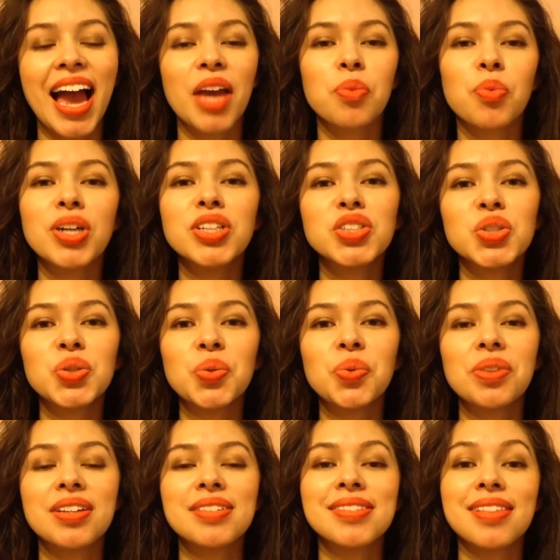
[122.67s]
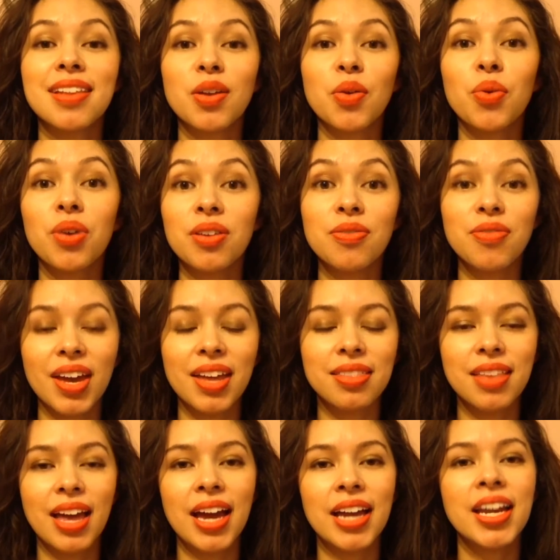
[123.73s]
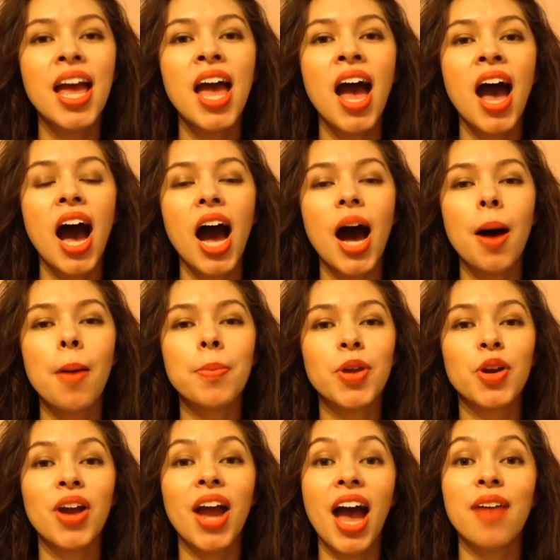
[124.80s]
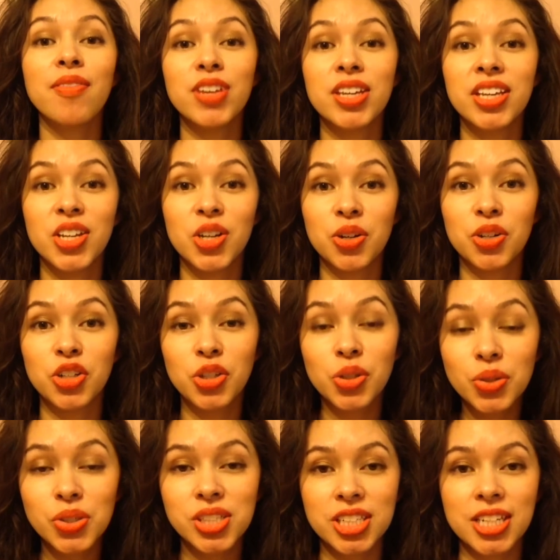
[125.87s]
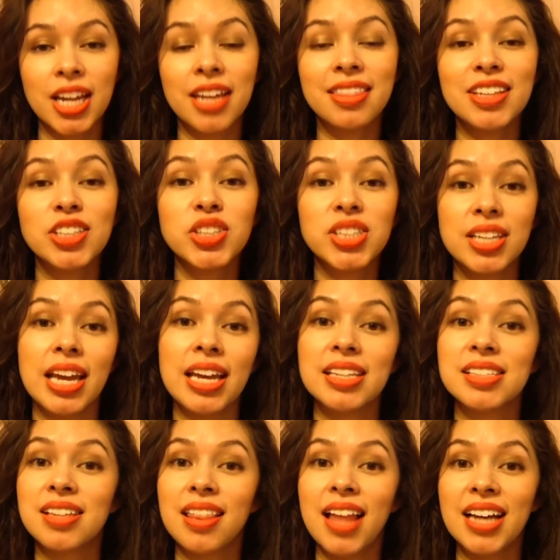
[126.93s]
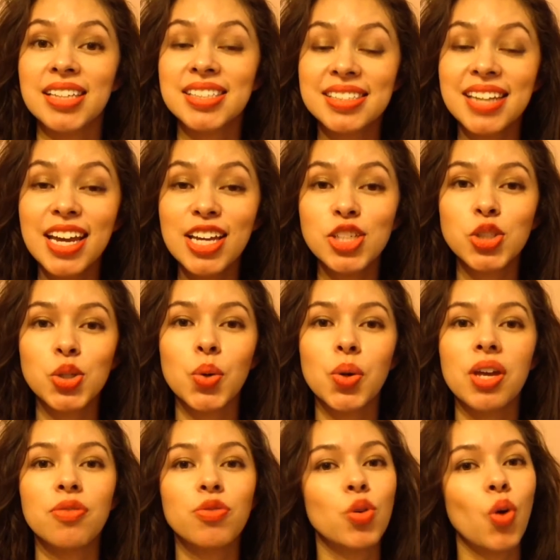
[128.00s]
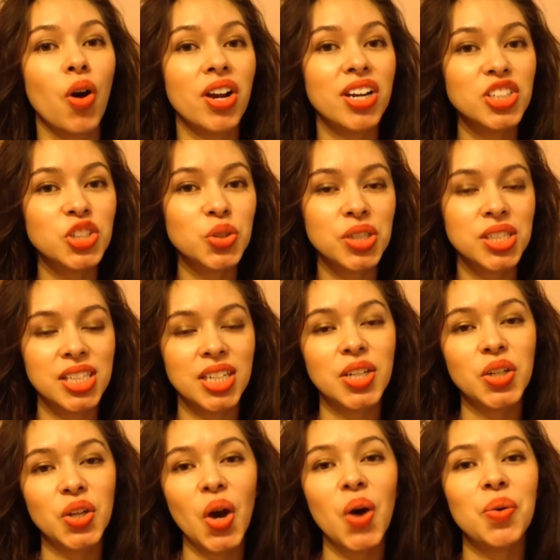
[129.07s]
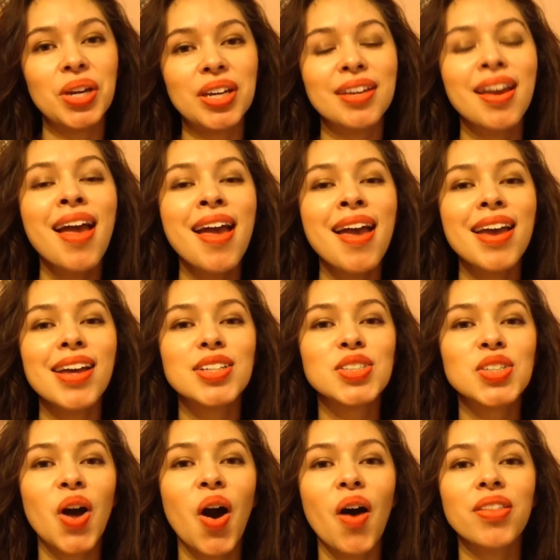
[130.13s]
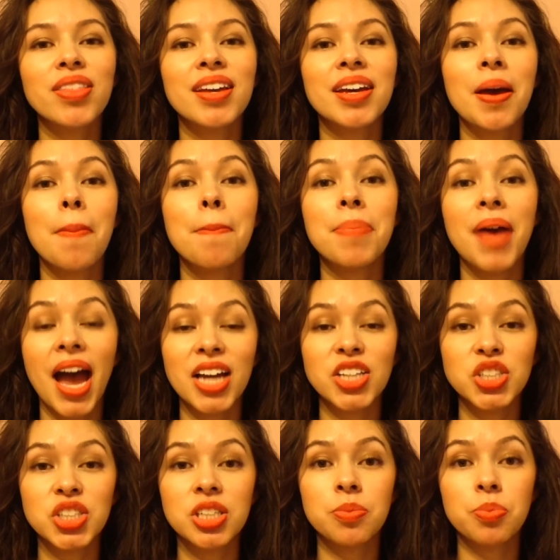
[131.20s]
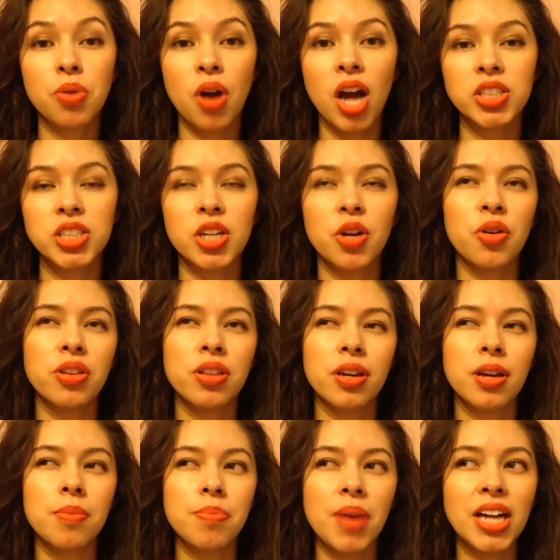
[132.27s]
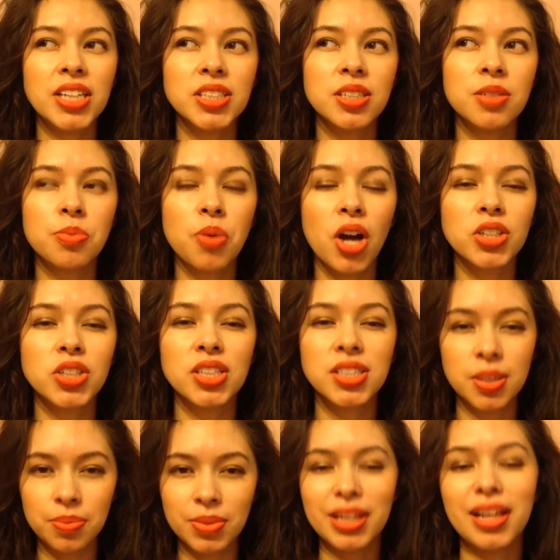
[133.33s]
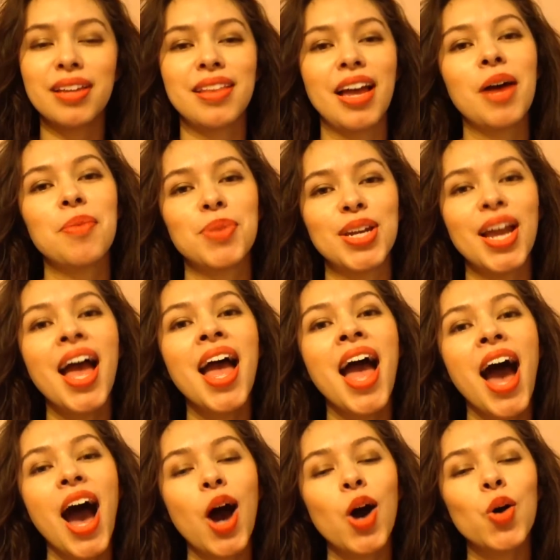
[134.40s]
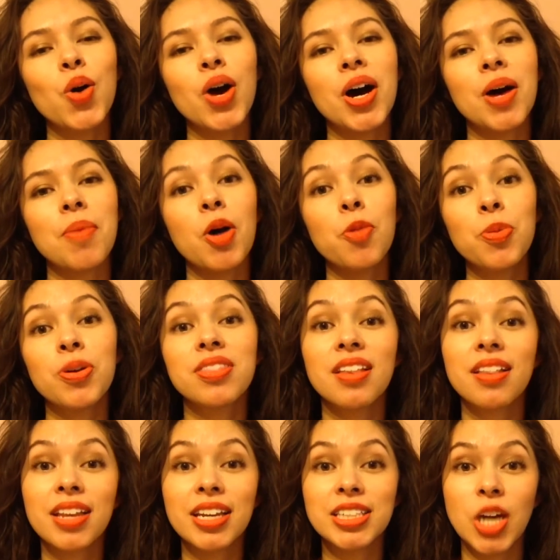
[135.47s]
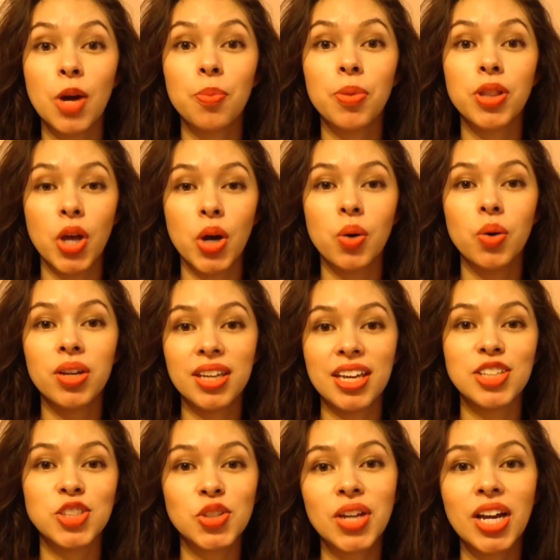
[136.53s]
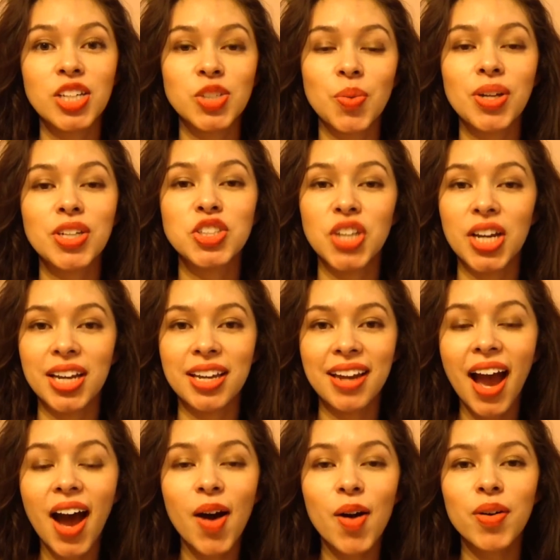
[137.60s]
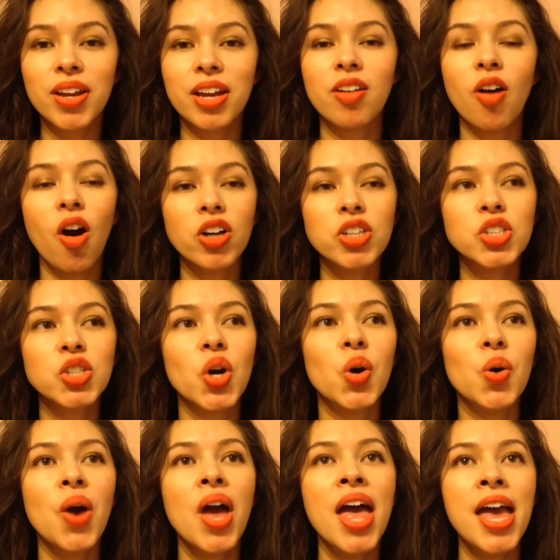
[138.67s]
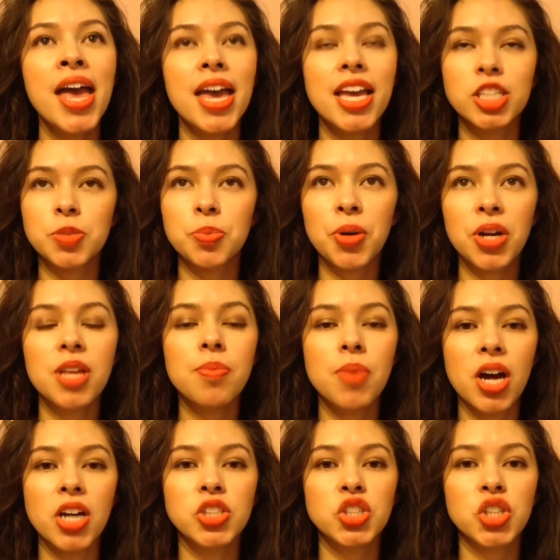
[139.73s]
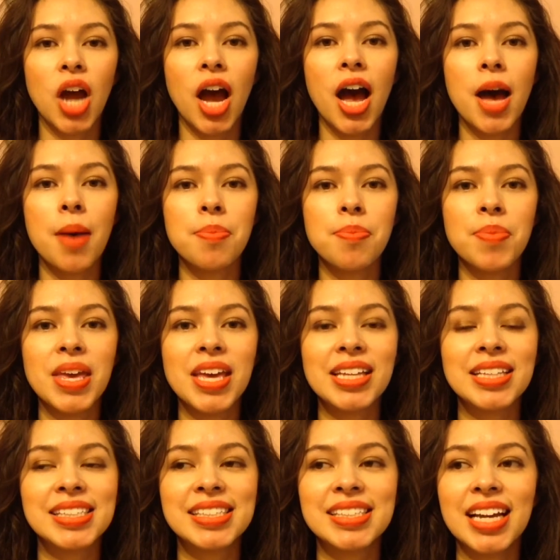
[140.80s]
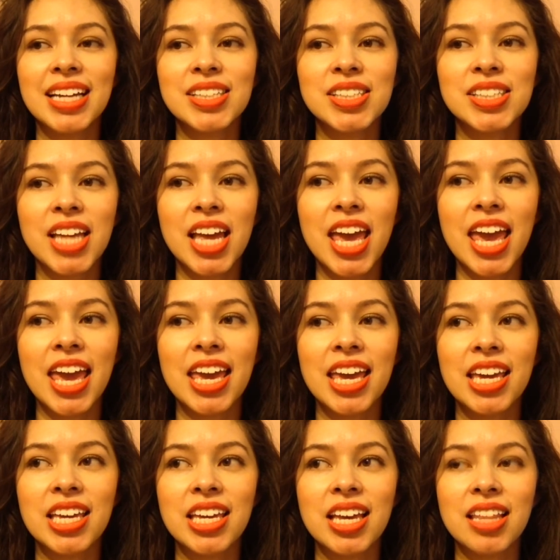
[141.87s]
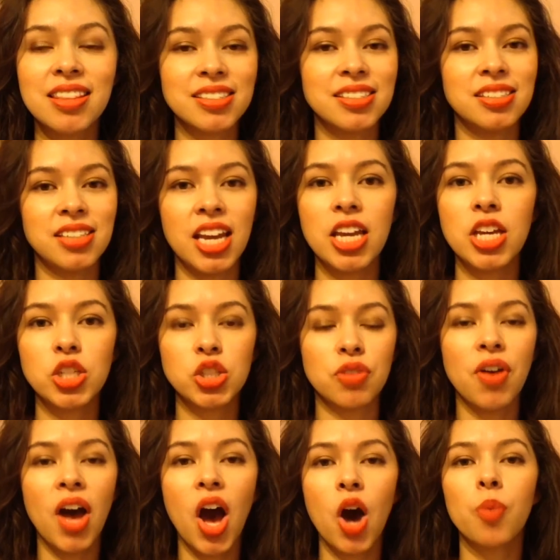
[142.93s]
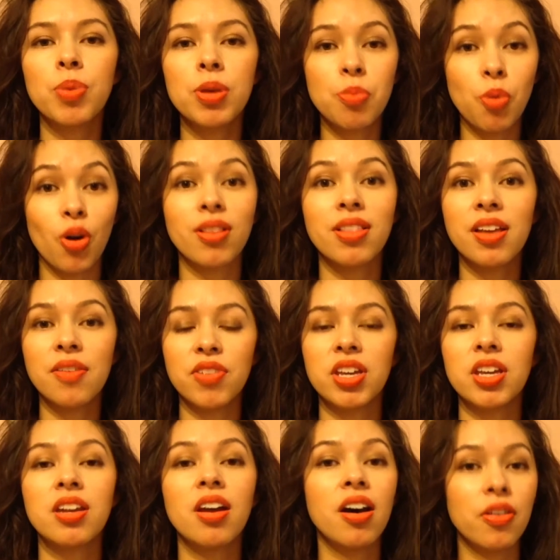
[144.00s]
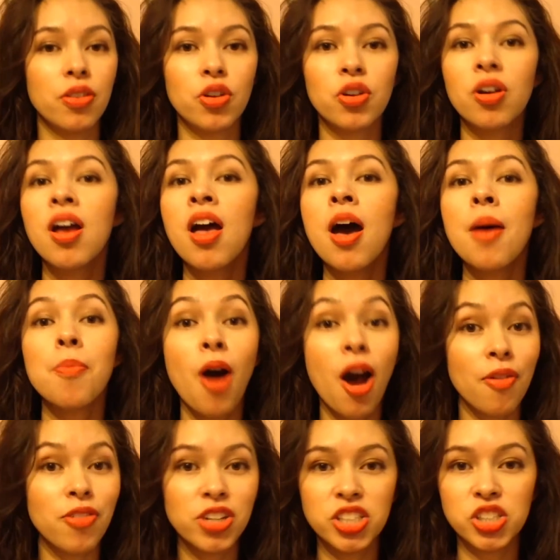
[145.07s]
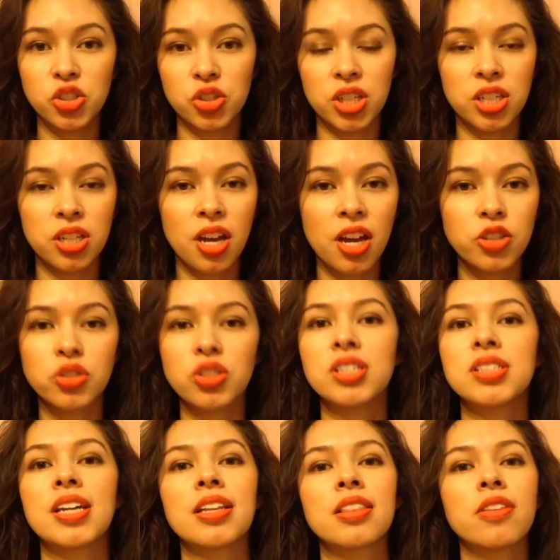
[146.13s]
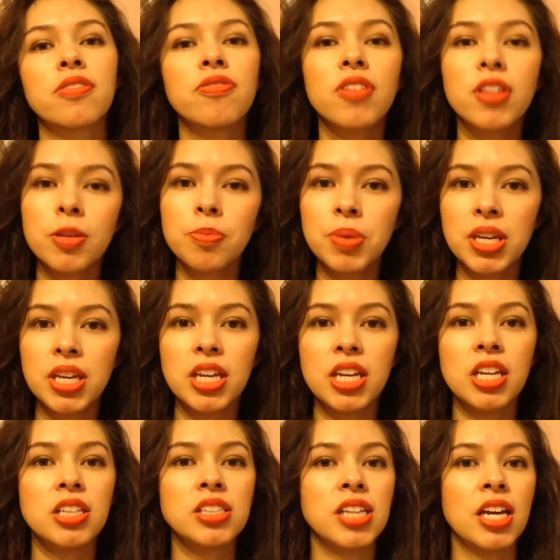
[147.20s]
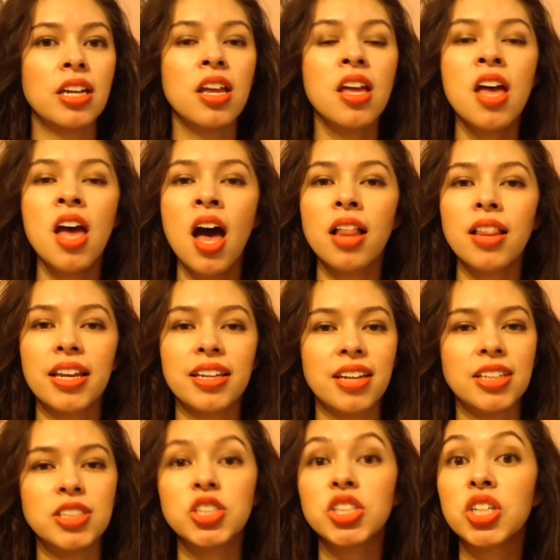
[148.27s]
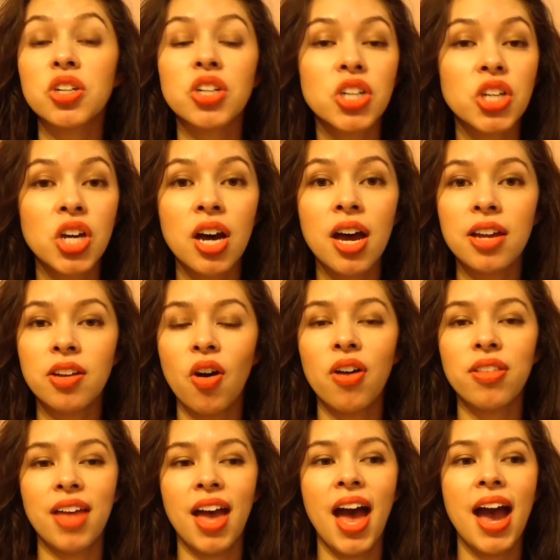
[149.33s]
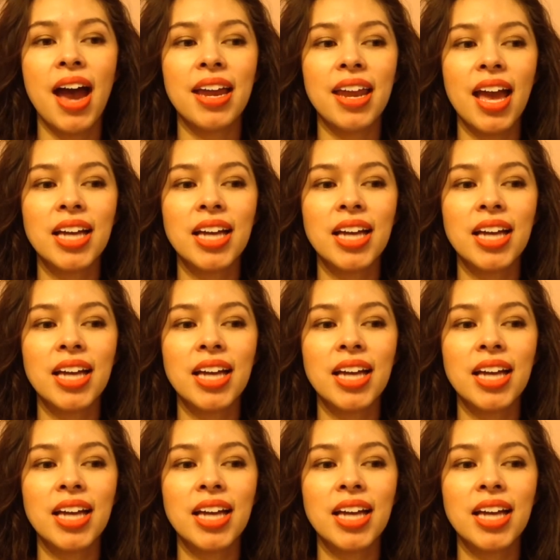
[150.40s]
I went to this little event that they're having here in Houston. I think today is the last day, so if you are interested in going, it's called the Compassion Project, or the Compassionate Project, something like that. But I'll put the link down below in case you guys want to check it out. And also, it's pretty much it sets the stage of how people are living in other poverty-stricken countries like the Philippines and like Nigeria and all that.